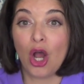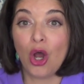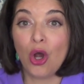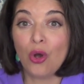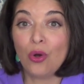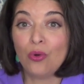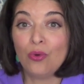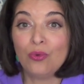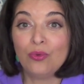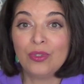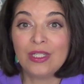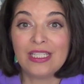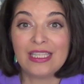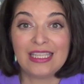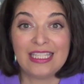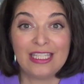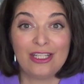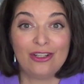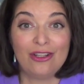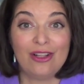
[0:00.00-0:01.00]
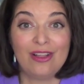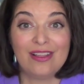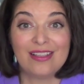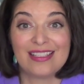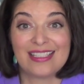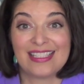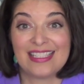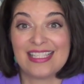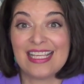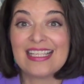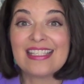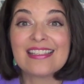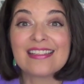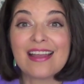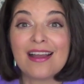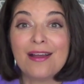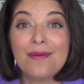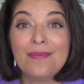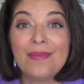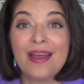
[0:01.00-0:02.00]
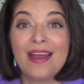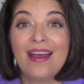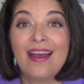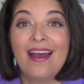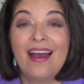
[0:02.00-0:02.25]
own little system.